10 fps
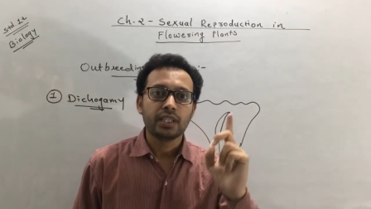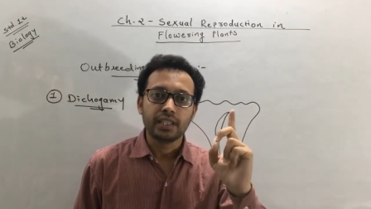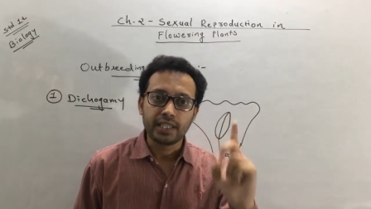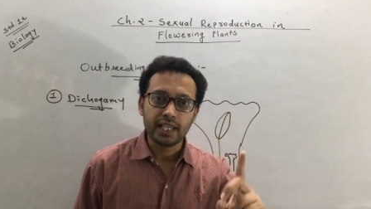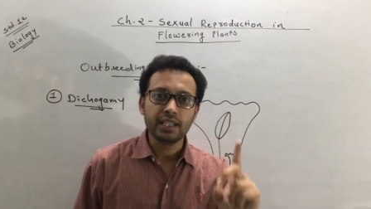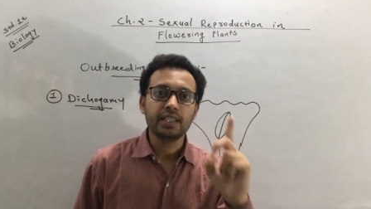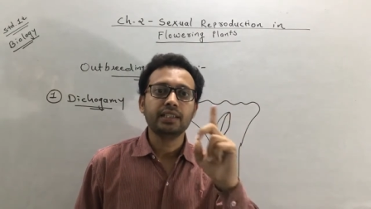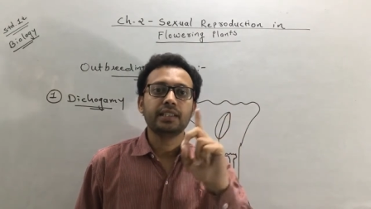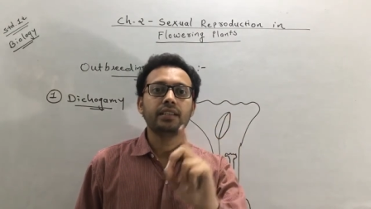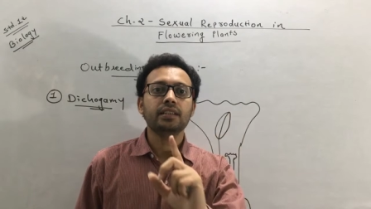then
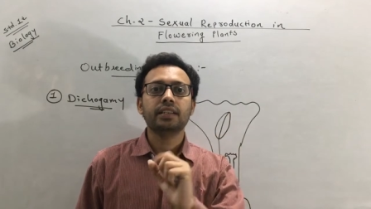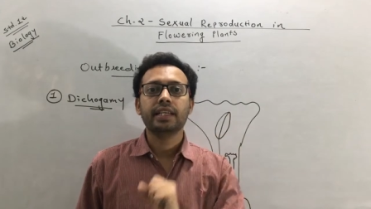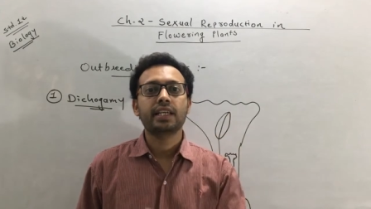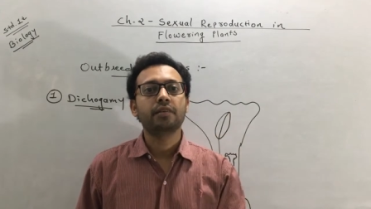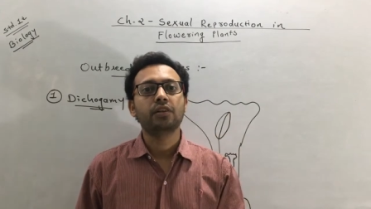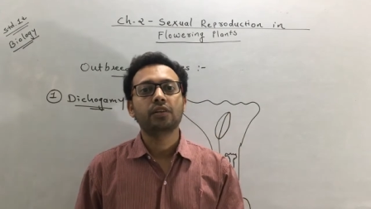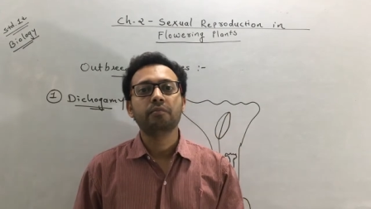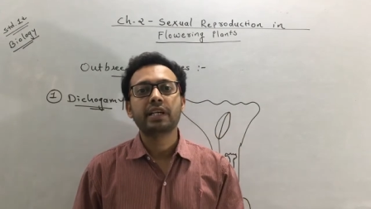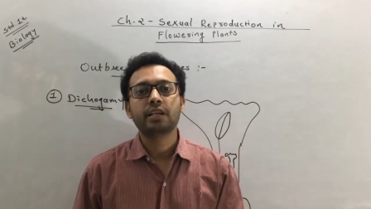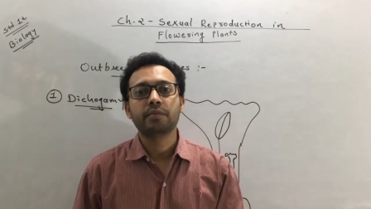and then they can
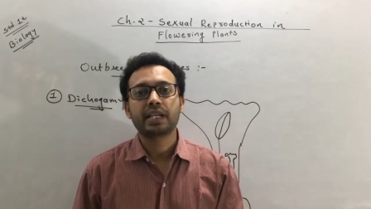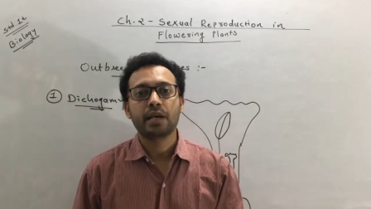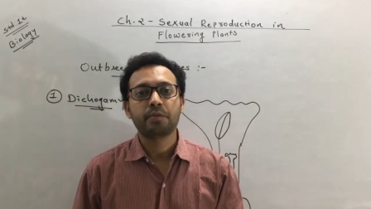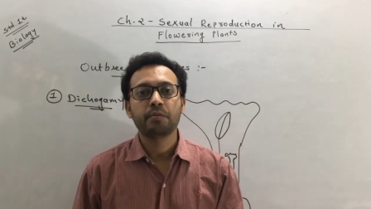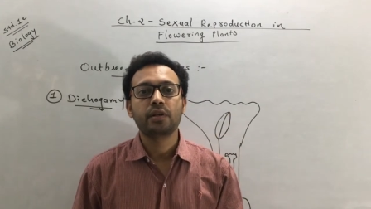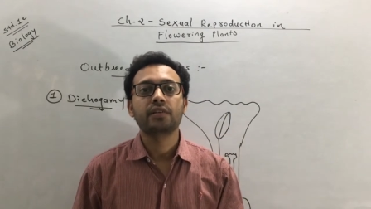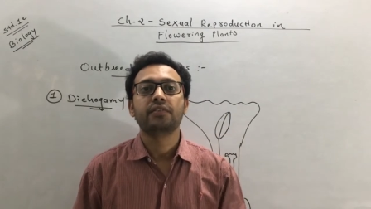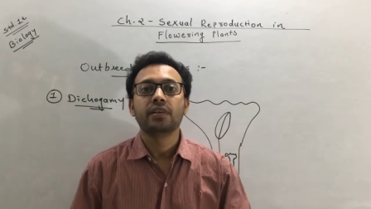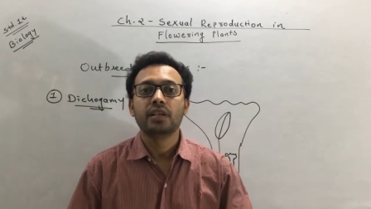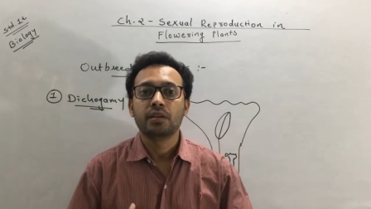become capable
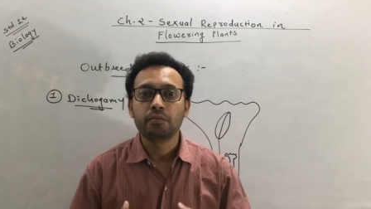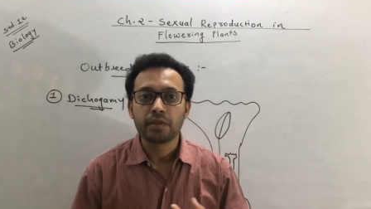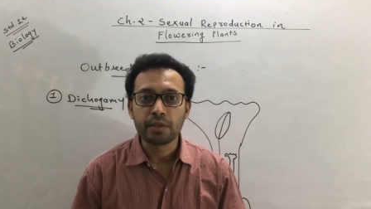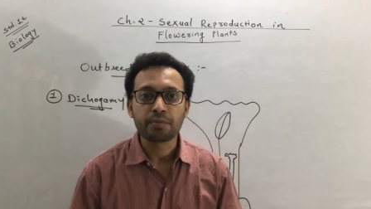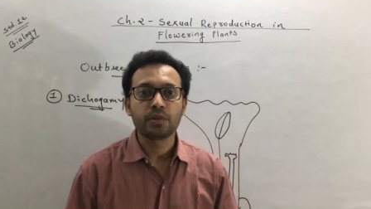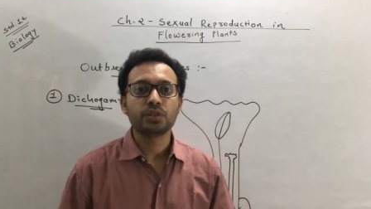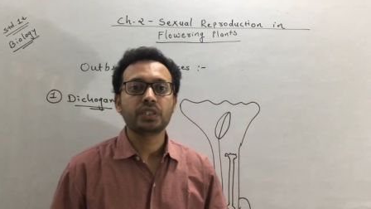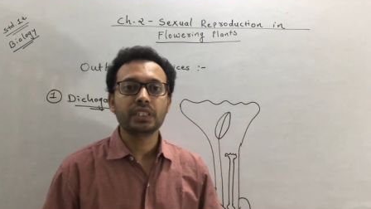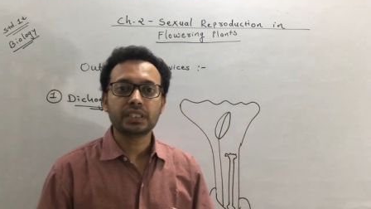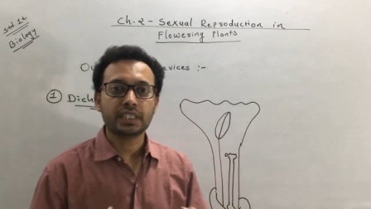of
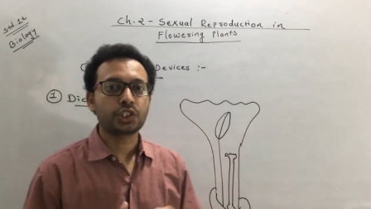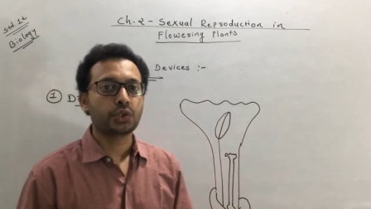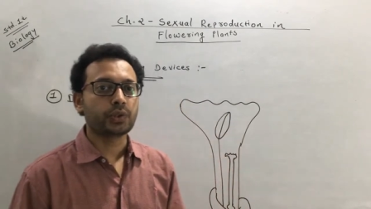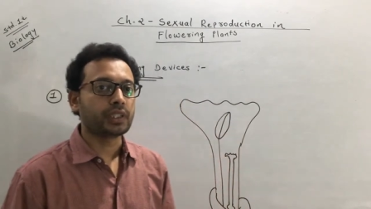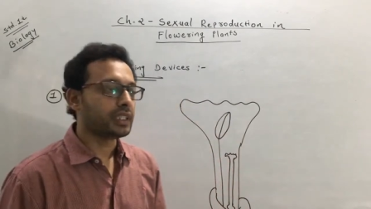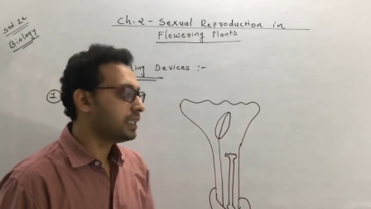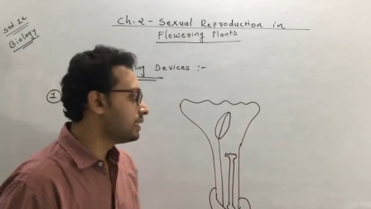reproducing sexually.